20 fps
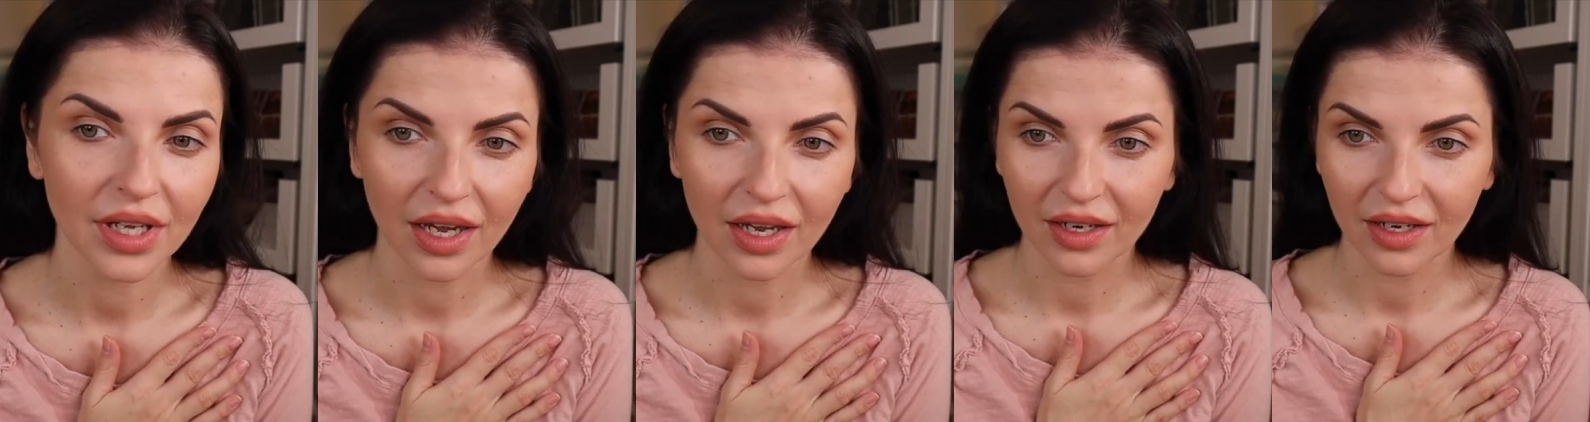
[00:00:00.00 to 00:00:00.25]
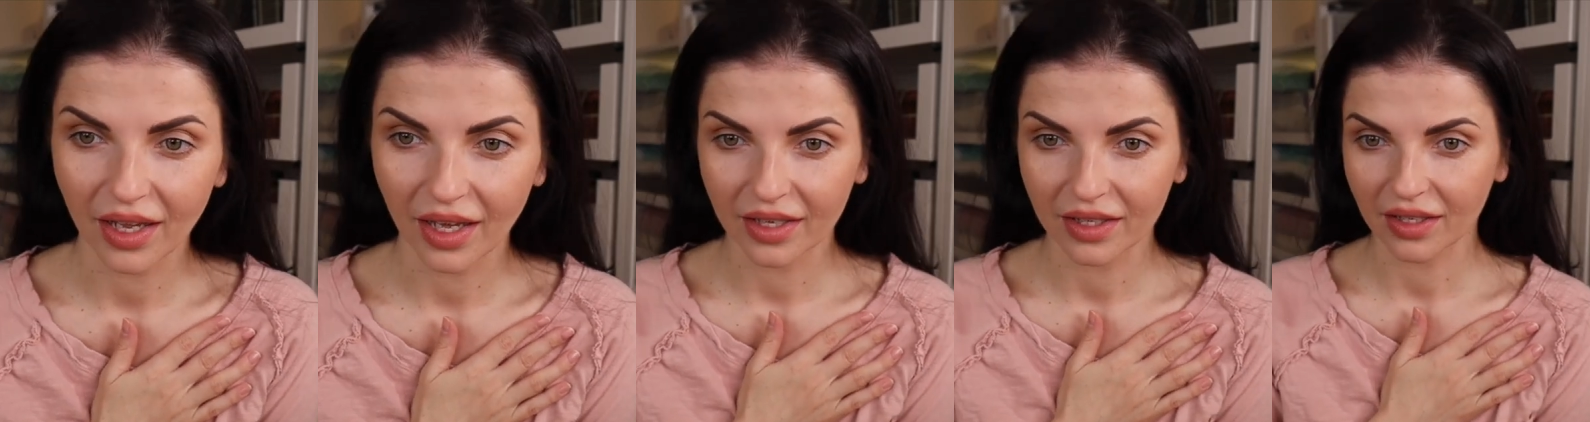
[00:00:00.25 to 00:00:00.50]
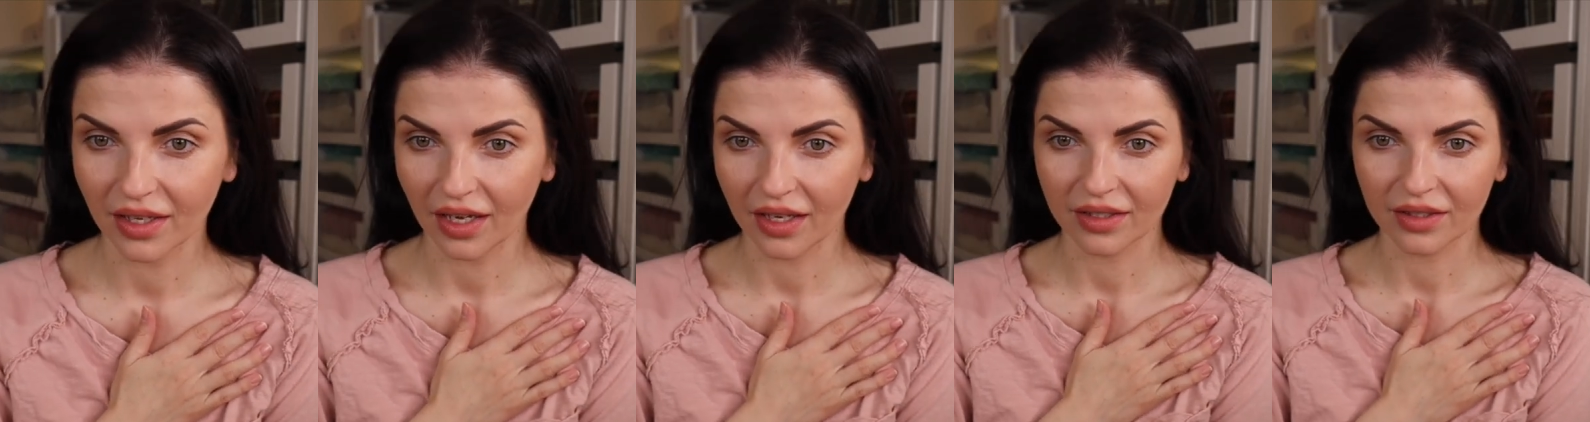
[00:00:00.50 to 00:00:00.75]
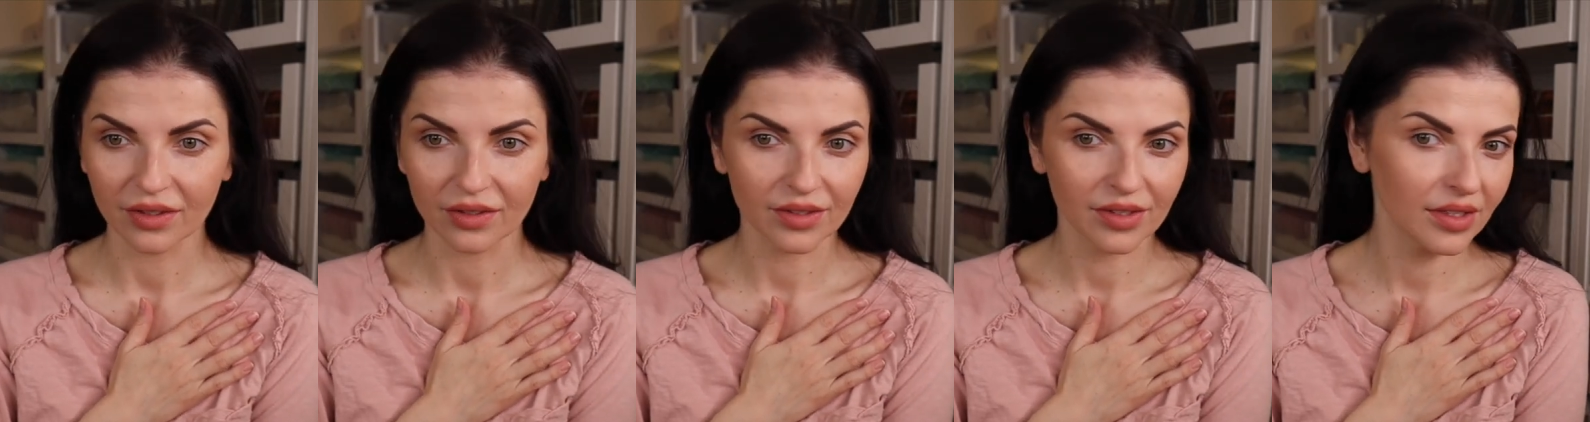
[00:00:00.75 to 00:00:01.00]
I
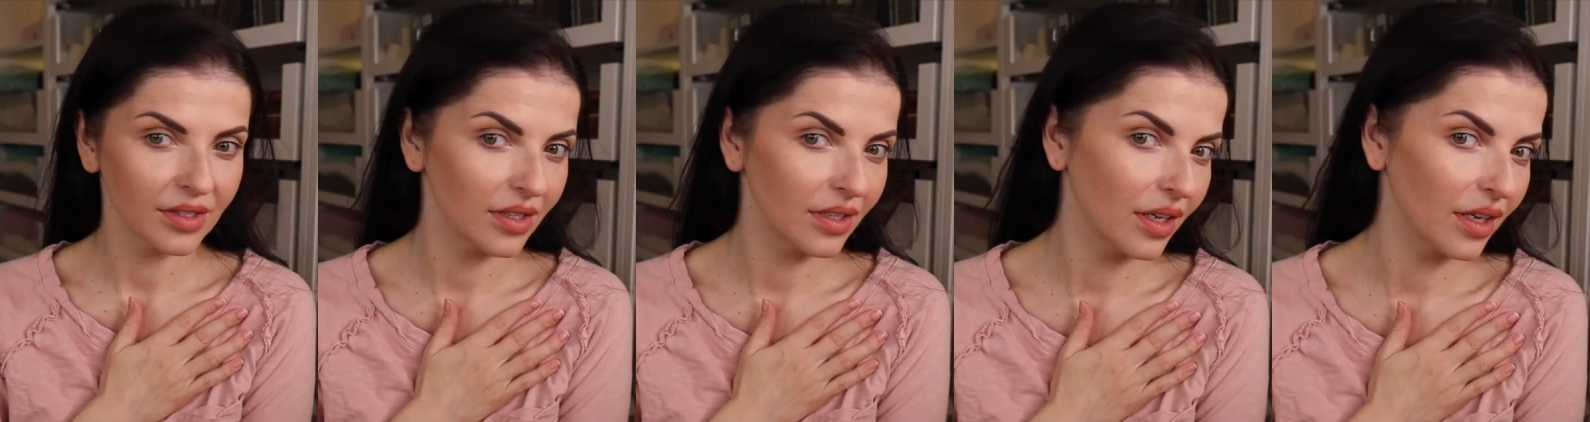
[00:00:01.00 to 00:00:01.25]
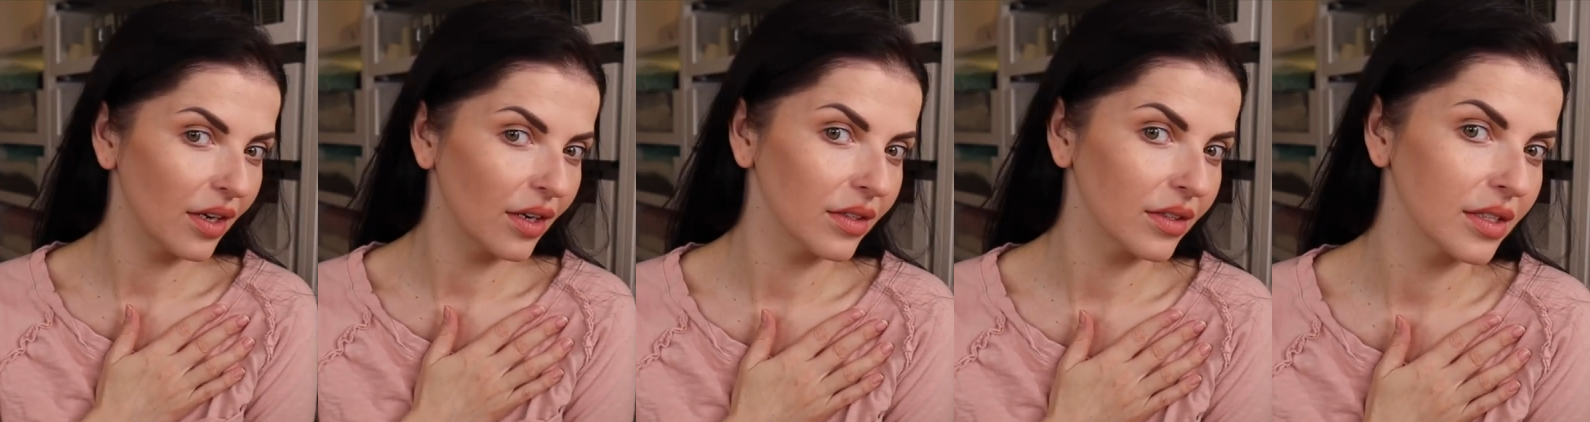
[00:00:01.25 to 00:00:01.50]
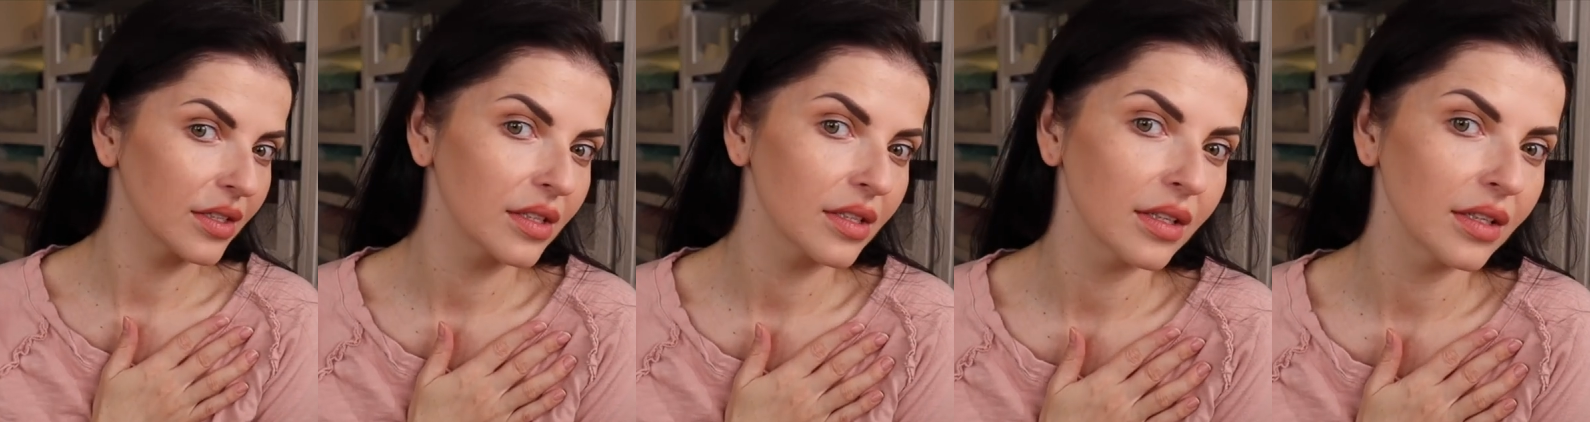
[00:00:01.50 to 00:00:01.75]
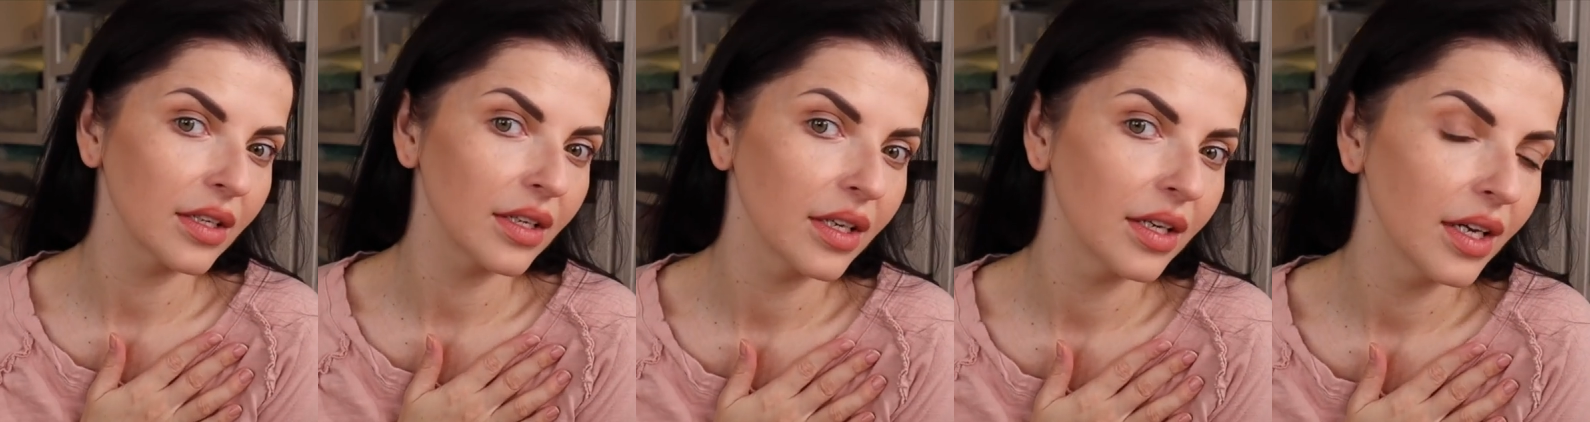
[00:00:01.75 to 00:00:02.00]
don't see,
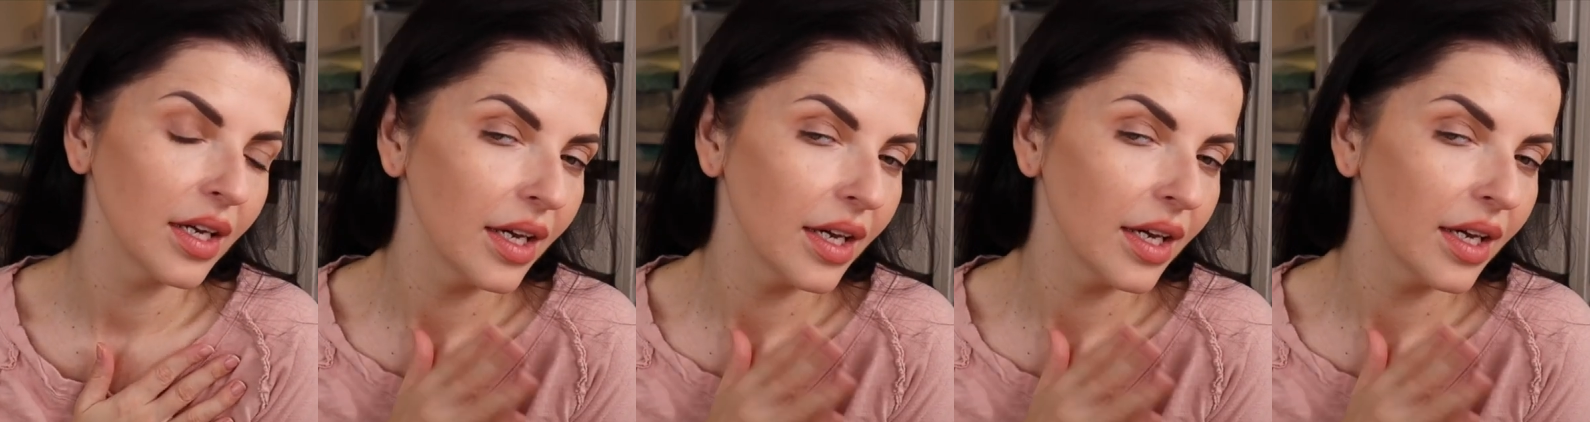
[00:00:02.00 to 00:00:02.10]
honestly,